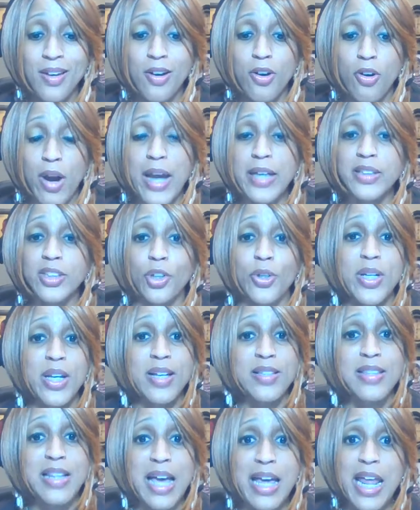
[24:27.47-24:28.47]
right? So it
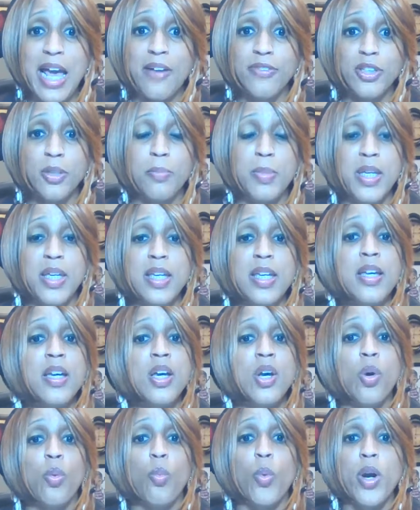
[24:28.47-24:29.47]
does not have to be
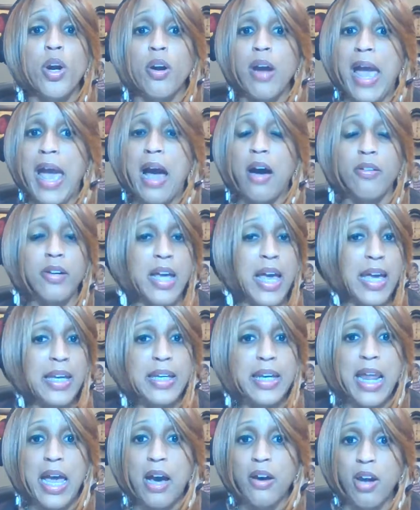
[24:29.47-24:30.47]
we're out
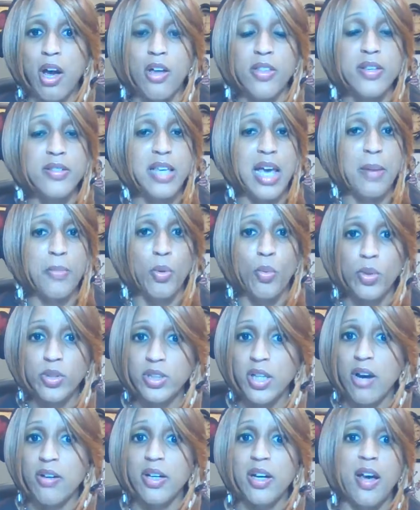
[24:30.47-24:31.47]
hanging out all the time or we're
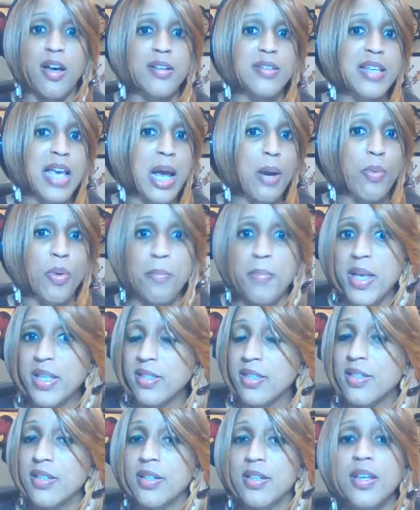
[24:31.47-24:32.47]
talking all the time, we're
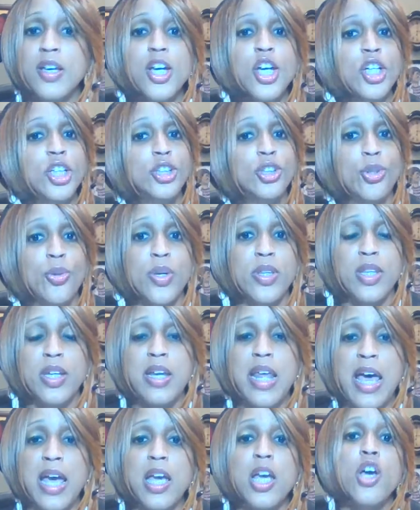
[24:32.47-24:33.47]
messaging during the
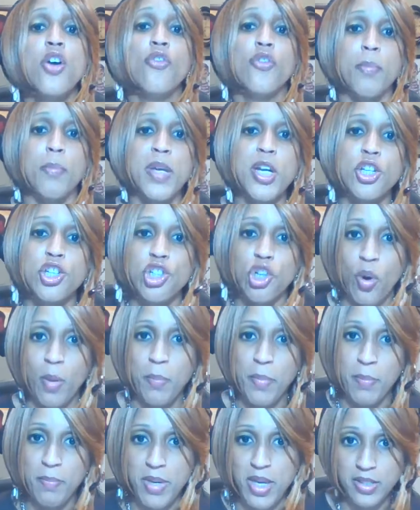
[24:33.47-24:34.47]
day for me to show
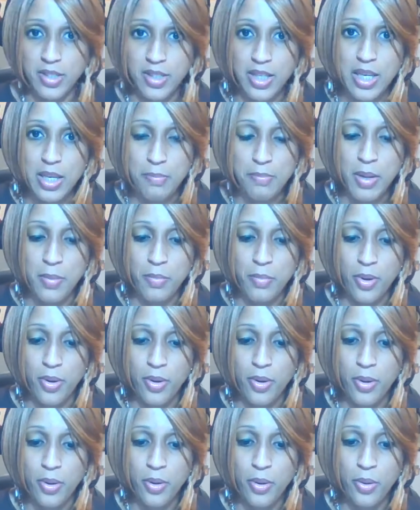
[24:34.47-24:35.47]
up and be a team member,
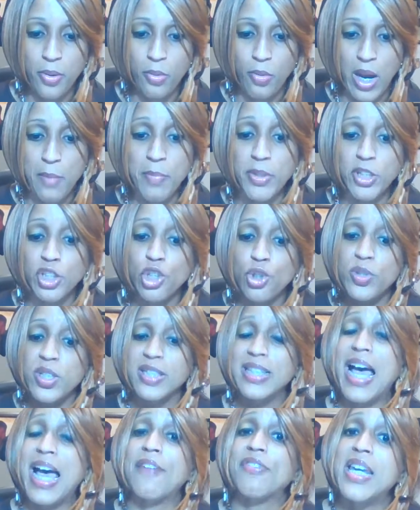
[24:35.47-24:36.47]
right? But you
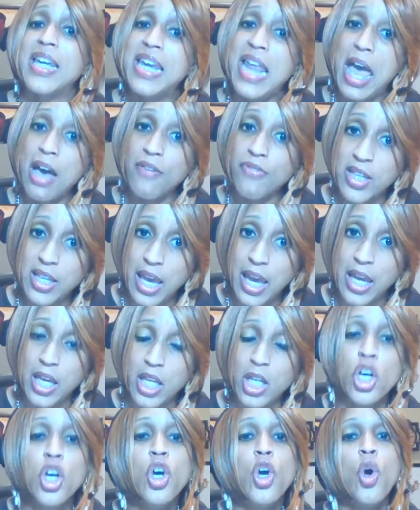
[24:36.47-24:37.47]
just have to navigate
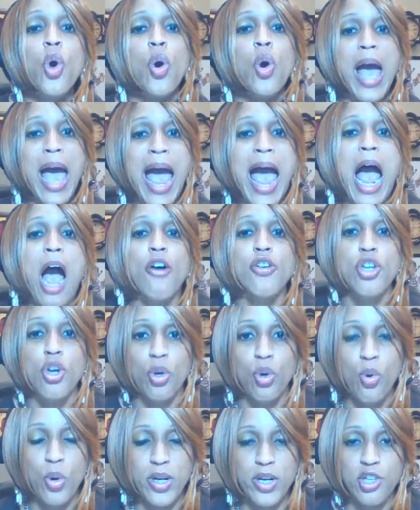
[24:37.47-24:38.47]
how you're
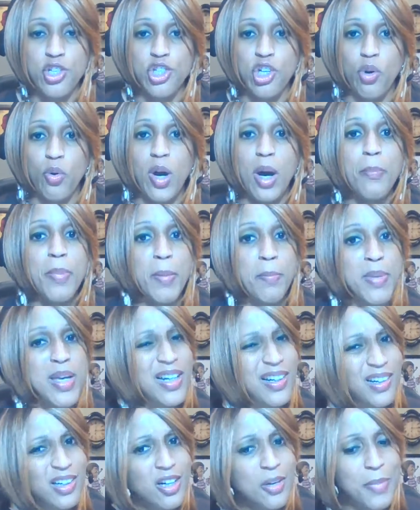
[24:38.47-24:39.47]
going to show up and be
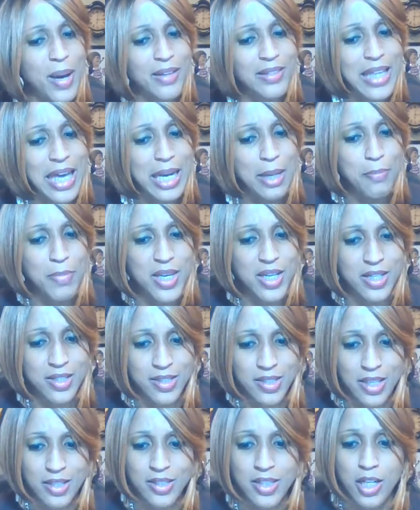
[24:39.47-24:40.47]
clear about that and be
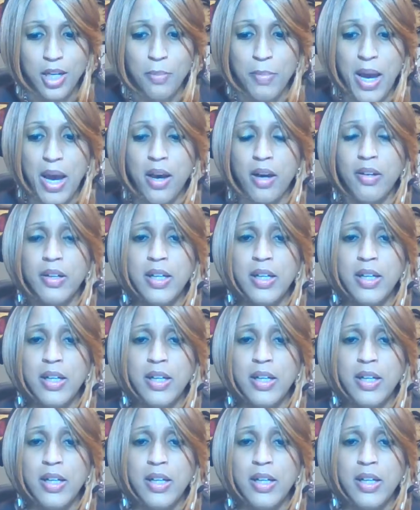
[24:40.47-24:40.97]
consistent about